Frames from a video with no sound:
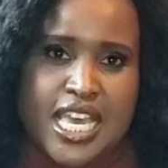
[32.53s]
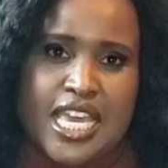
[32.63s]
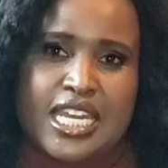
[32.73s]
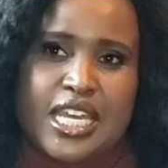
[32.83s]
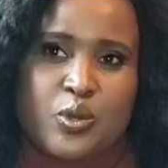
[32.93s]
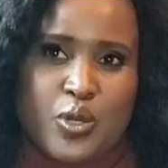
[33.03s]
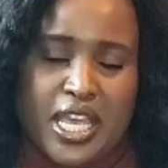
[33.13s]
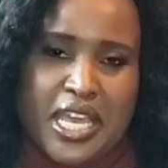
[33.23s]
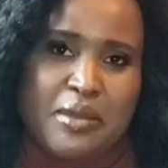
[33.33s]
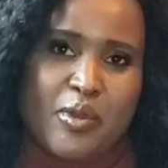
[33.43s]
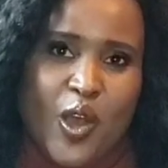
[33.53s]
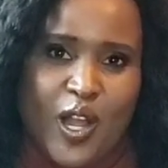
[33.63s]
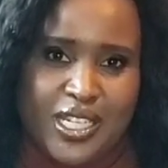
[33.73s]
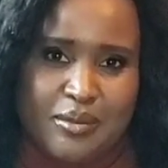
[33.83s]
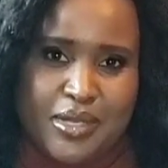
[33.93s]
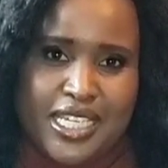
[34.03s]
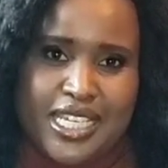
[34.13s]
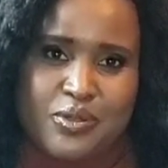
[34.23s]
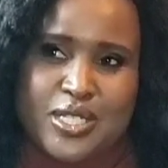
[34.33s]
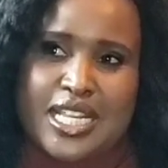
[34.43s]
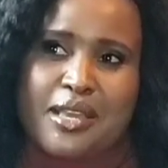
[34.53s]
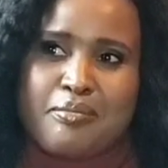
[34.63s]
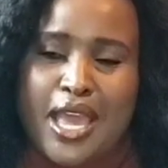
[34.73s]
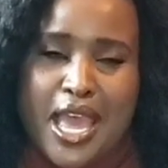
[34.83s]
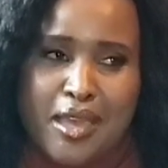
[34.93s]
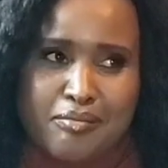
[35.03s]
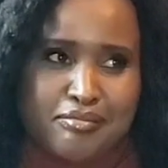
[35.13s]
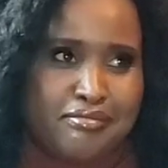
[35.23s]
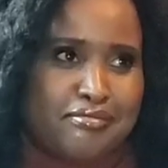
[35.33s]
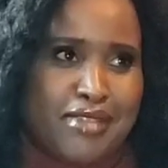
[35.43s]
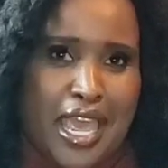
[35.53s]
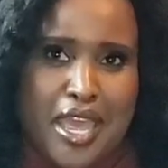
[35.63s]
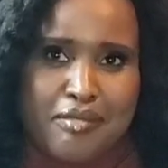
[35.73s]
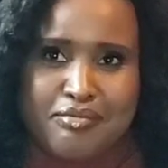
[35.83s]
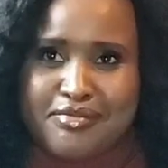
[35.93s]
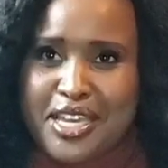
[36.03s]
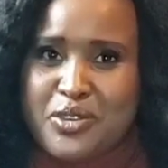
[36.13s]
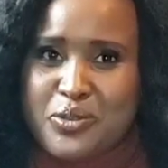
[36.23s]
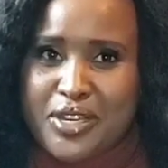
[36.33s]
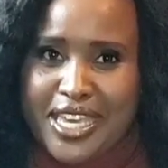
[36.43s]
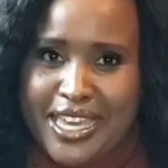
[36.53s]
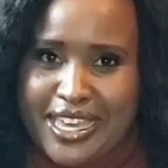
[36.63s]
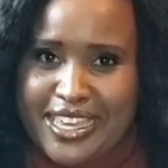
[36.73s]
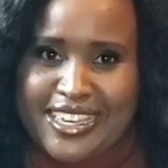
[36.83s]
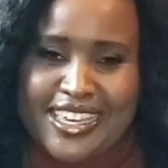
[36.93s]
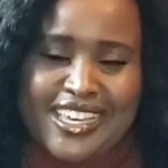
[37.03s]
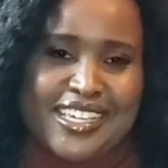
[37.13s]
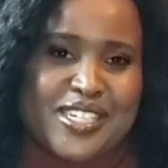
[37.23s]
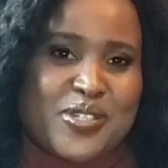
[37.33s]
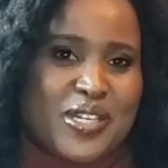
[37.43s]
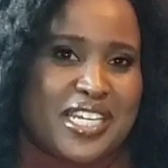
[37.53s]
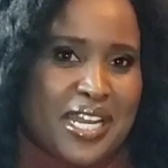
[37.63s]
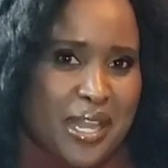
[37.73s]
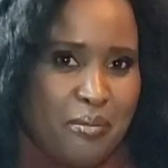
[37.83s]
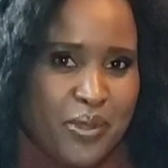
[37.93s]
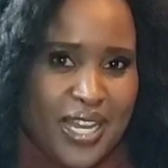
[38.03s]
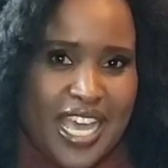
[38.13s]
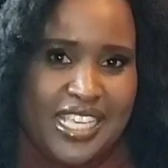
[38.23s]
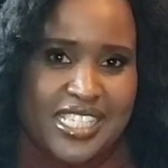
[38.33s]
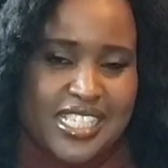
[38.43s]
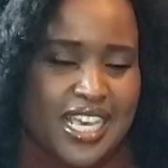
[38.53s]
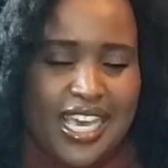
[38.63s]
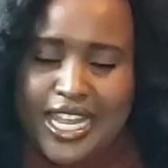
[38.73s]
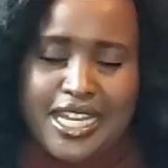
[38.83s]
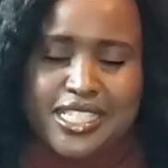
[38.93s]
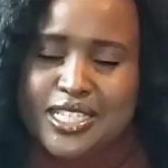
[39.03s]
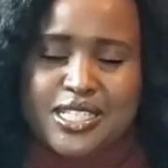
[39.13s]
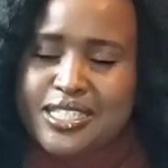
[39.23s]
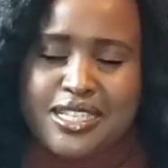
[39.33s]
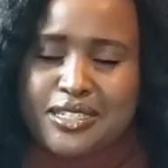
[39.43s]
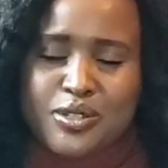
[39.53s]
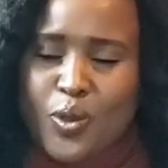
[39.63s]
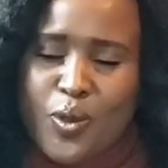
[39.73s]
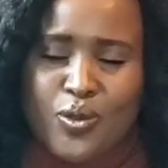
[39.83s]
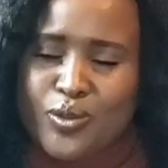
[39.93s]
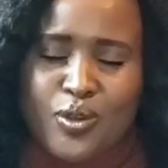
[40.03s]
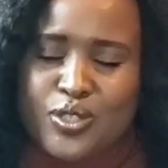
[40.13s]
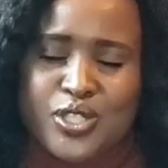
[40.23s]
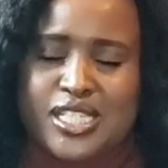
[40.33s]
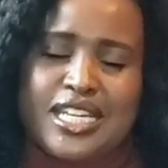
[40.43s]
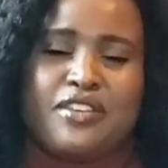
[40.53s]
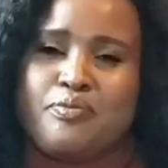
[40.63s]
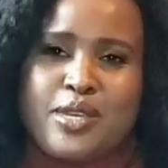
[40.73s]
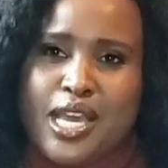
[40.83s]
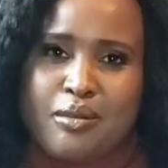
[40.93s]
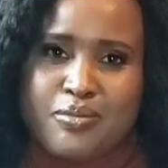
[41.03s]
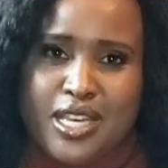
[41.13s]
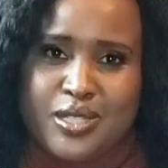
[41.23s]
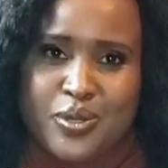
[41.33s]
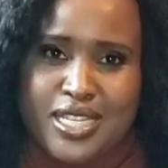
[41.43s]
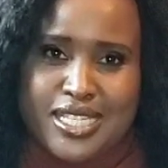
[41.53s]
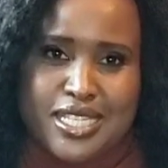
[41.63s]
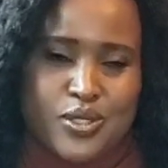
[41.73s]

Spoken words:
And I could hear him calling me, and he was like, "Ma'am, are you okay? Do you need an ambulance?" And I just said, no, just lift me up. That's what I say.